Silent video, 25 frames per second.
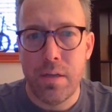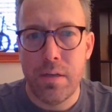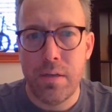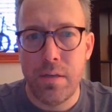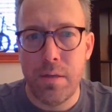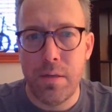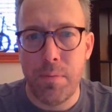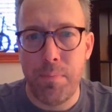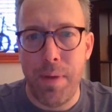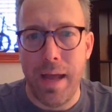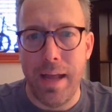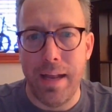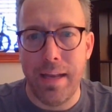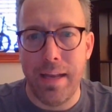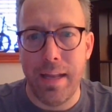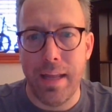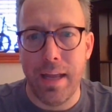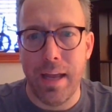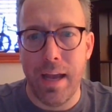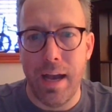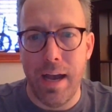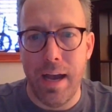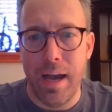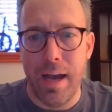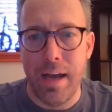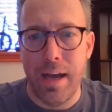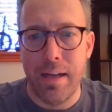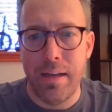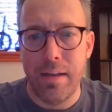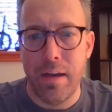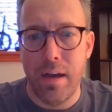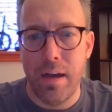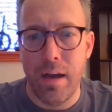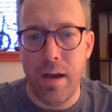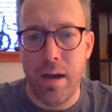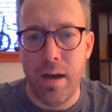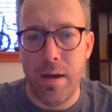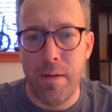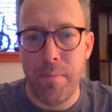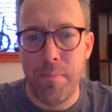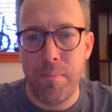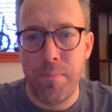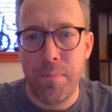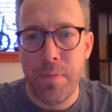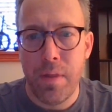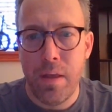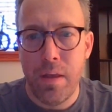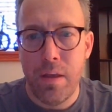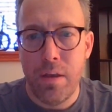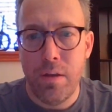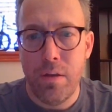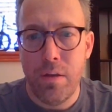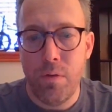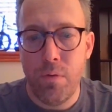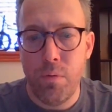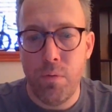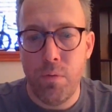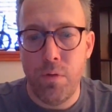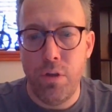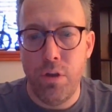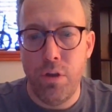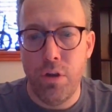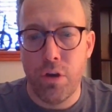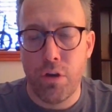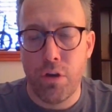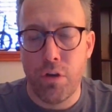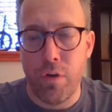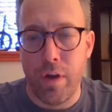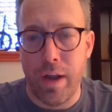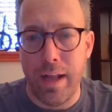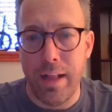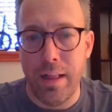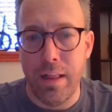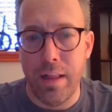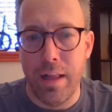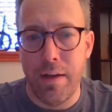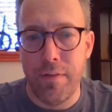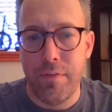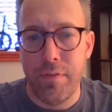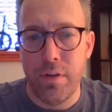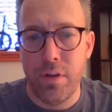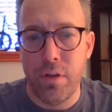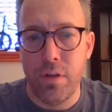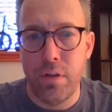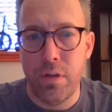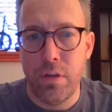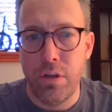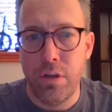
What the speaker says: Depending on your grade level,